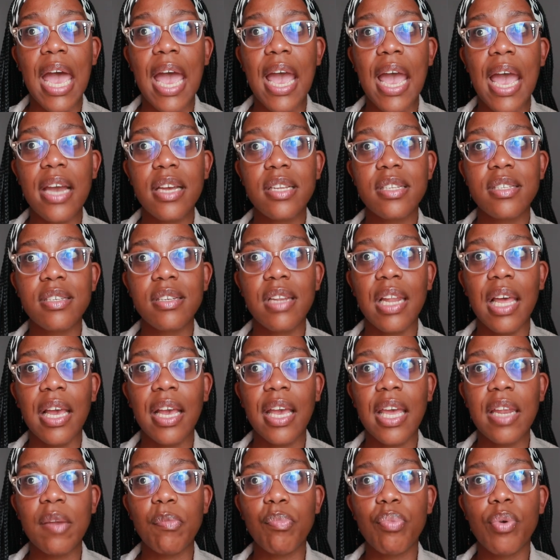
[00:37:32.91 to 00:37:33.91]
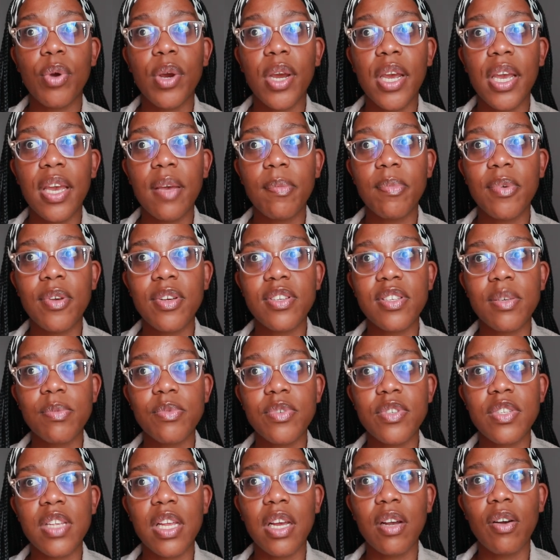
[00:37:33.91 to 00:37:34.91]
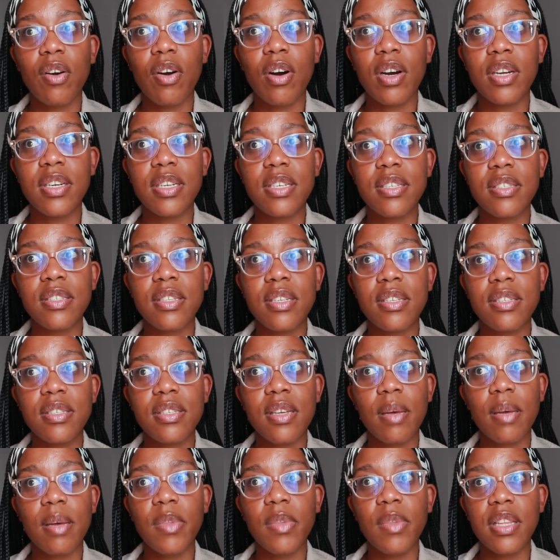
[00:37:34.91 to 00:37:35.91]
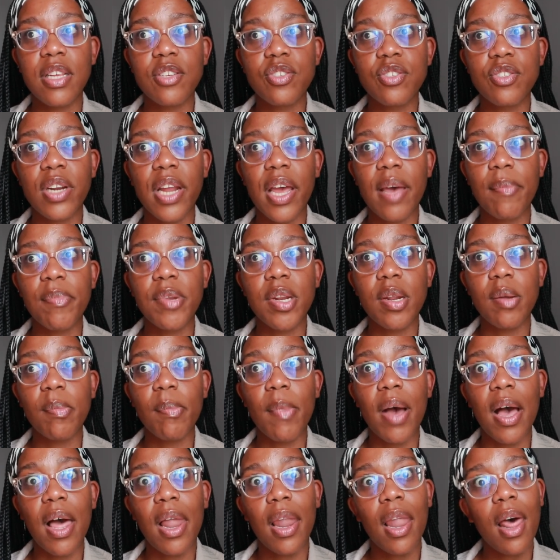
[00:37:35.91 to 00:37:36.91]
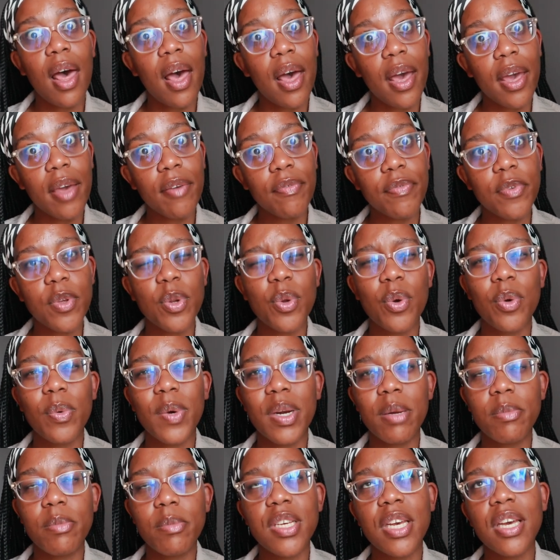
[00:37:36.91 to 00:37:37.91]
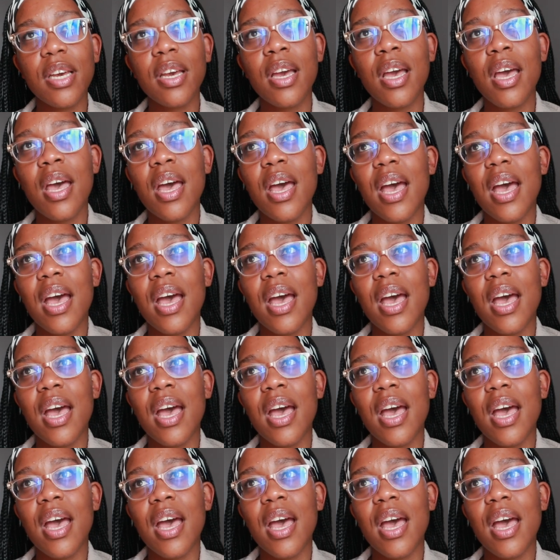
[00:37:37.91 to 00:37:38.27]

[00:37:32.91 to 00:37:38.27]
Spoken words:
act, like, and pray, because I'm just like, God, is this something that's going to happen in my life? You know what I'm saying?